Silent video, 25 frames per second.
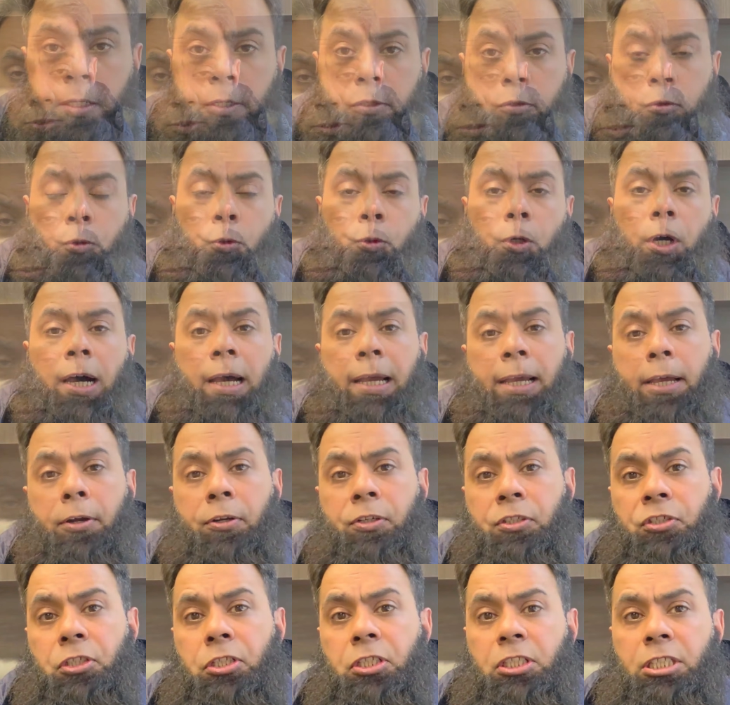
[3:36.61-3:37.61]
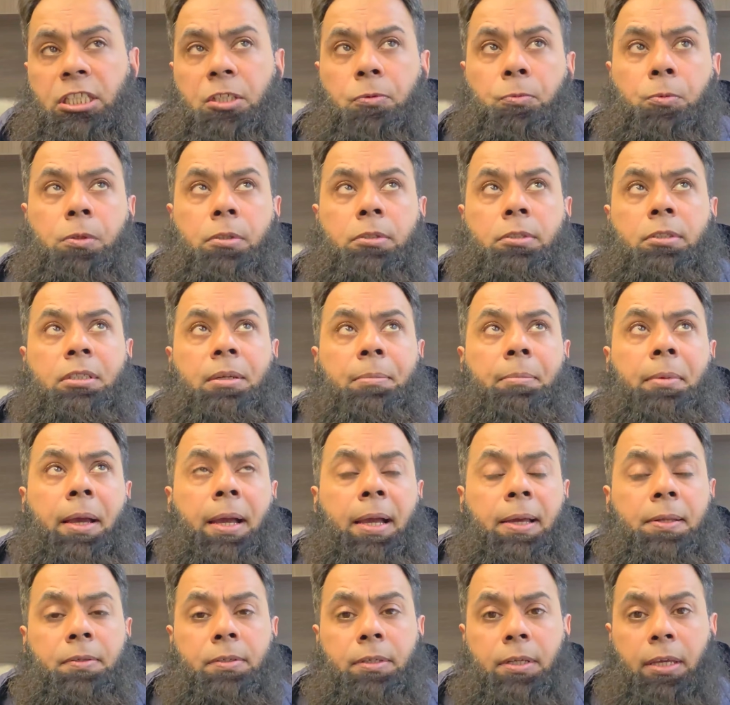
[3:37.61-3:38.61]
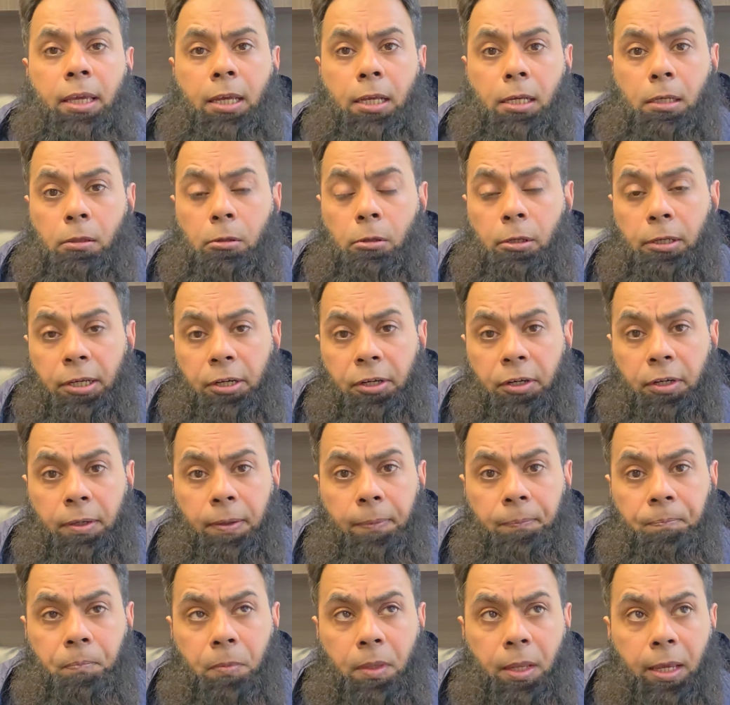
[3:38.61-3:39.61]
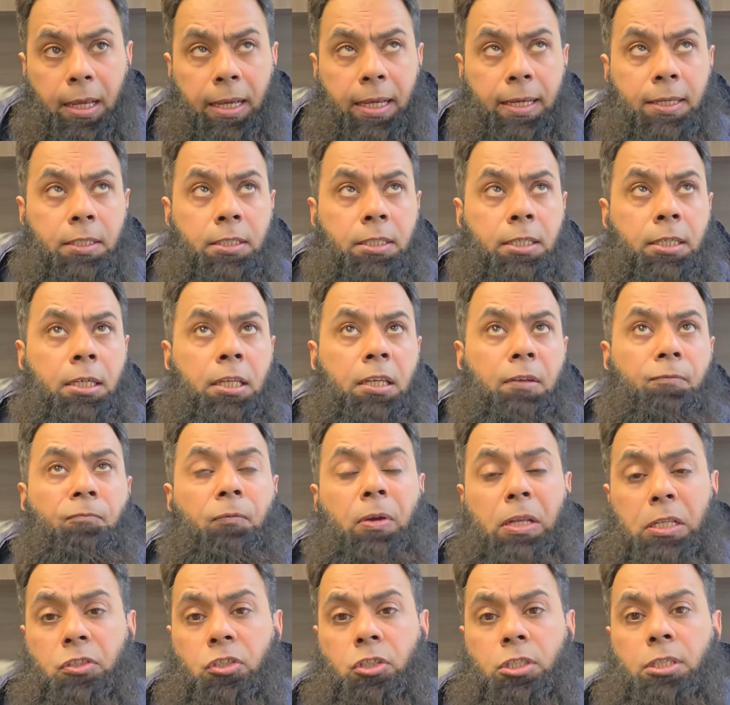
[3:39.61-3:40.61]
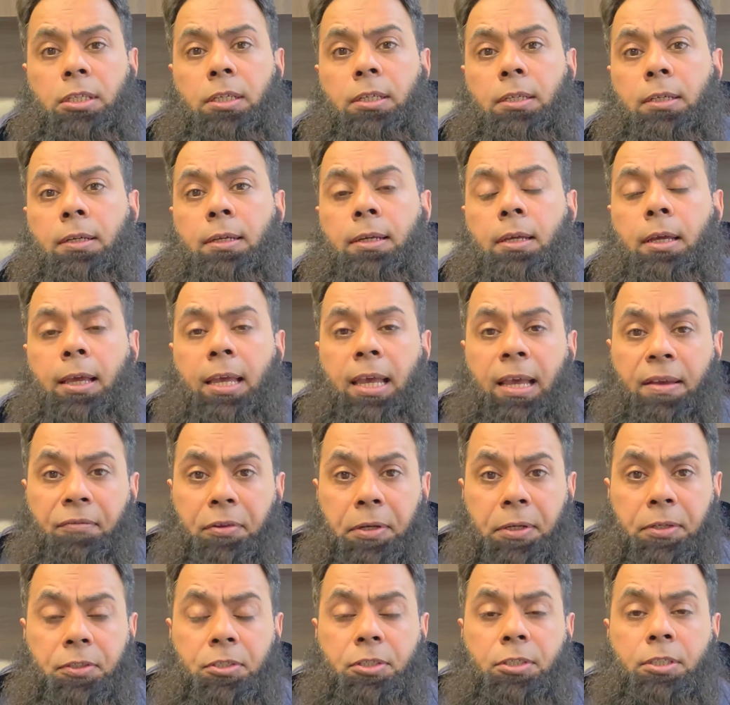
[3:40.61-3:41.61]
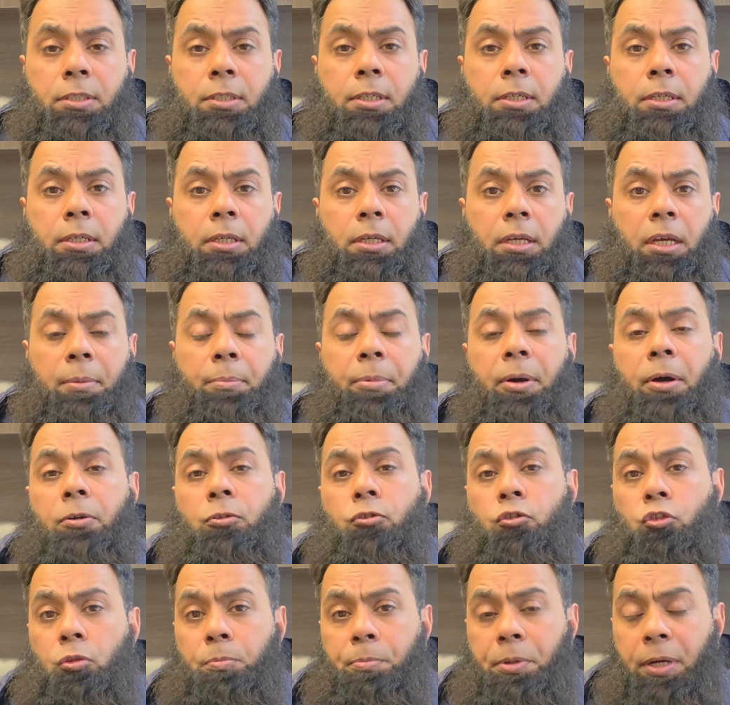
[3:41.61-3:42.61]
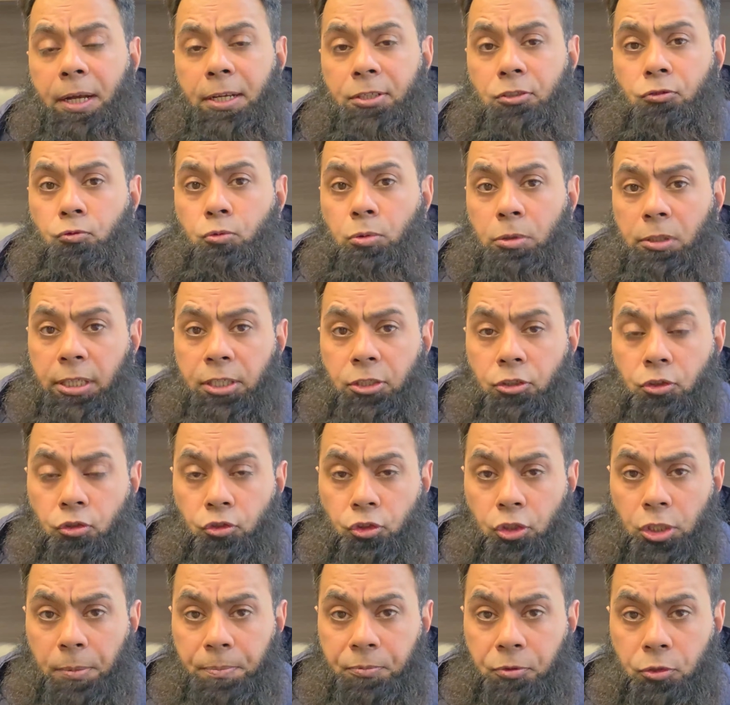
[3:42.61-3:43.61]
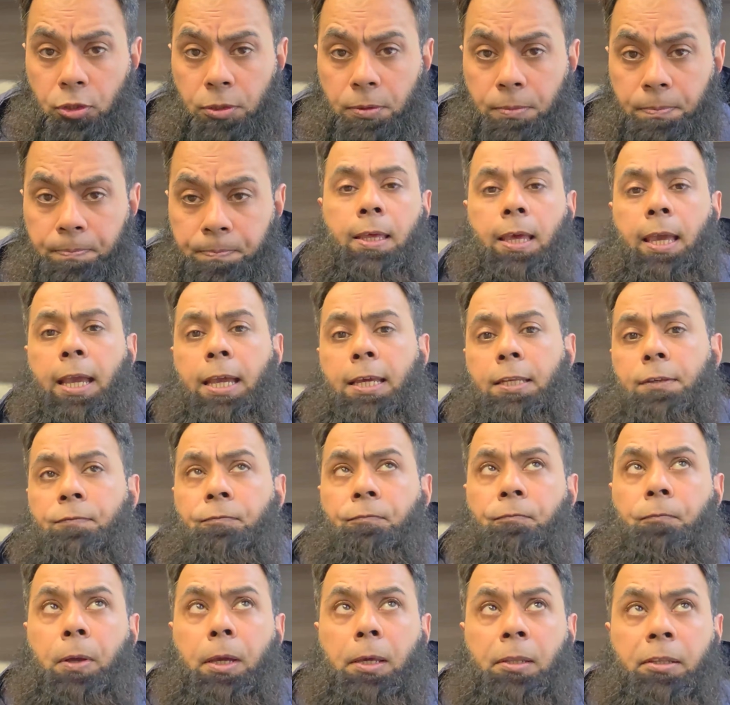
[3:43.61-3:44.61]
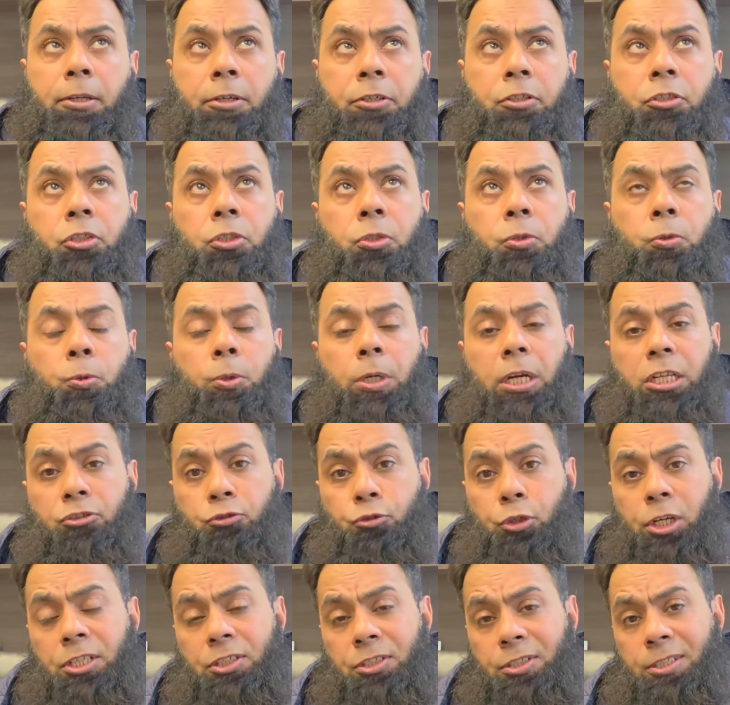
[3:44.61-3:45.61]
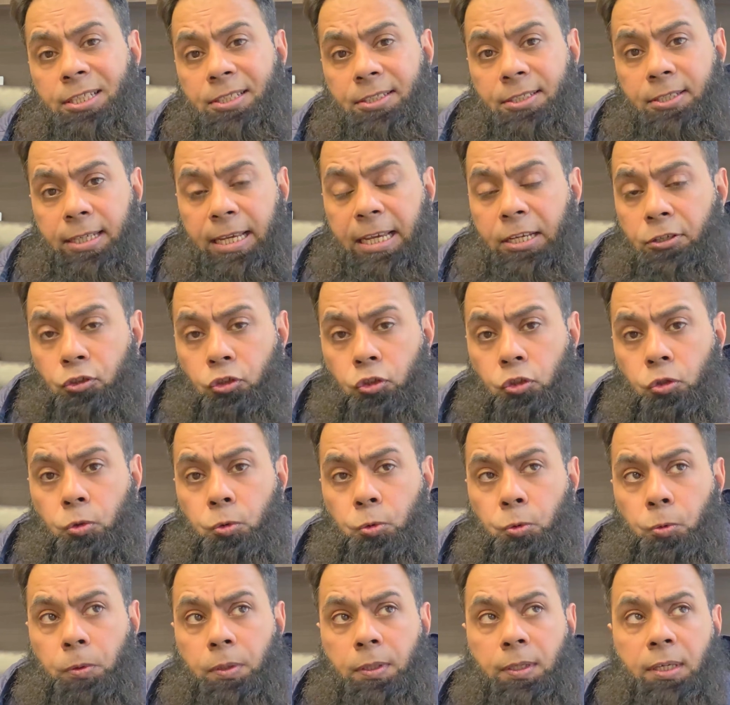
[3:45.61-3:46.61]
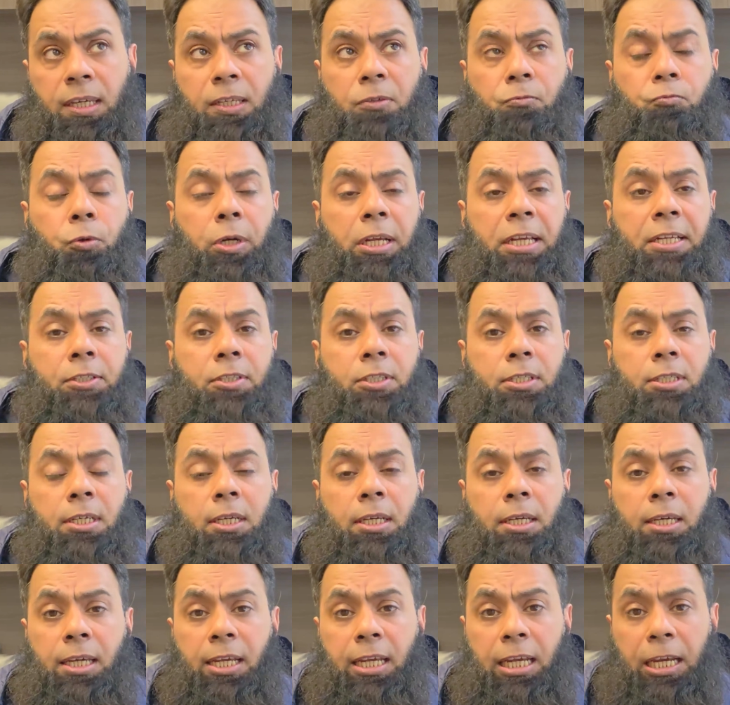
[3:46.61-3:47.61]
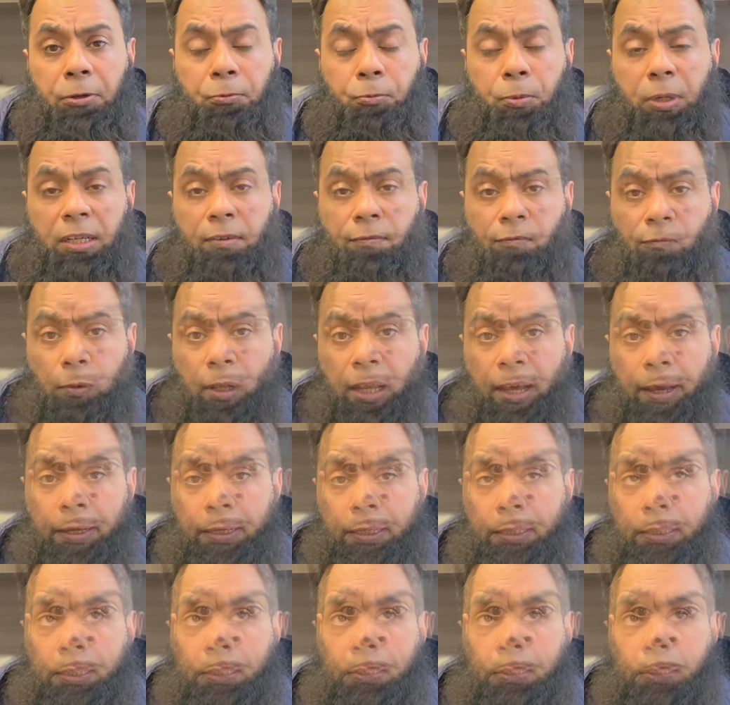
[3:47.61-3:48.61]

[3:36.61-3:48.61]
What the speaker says: So IRCC will demand a clear and convincing evidence about your past relationships, and failure to address this issue can raise a red flag.